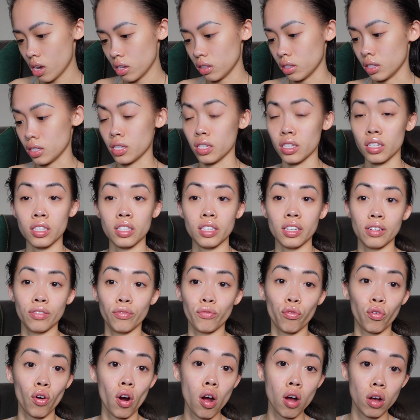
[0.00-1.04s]
this is in
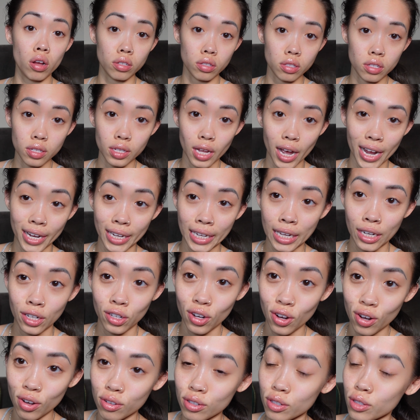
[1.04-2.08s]
France. I
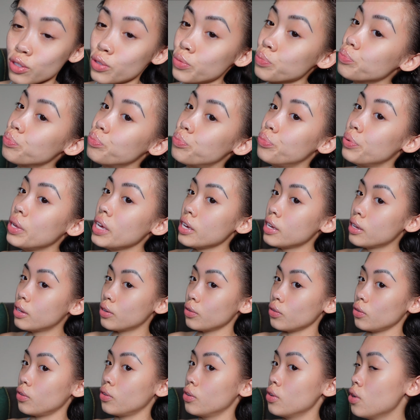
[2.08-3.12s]
cannot speak
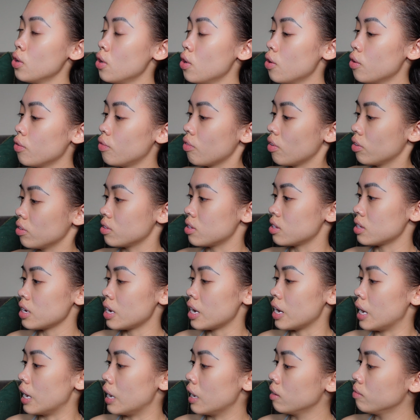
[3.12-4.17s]

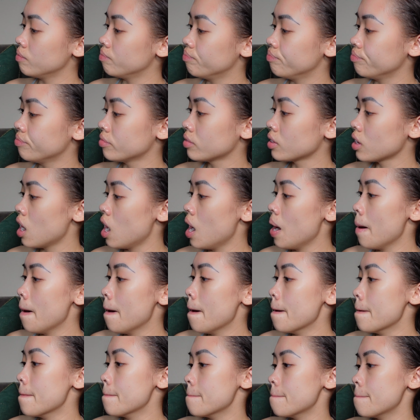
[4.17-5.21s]
Francais,
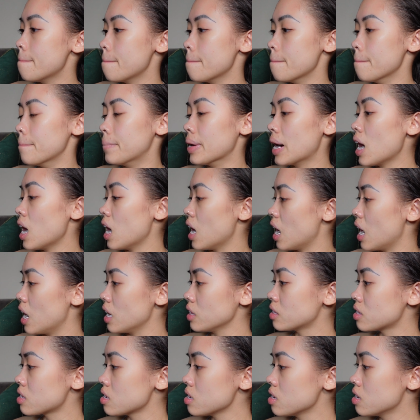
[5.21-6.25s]

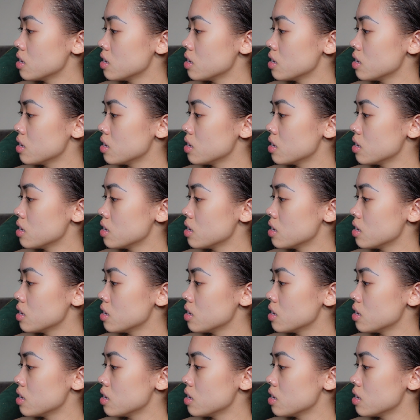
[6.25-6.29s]
but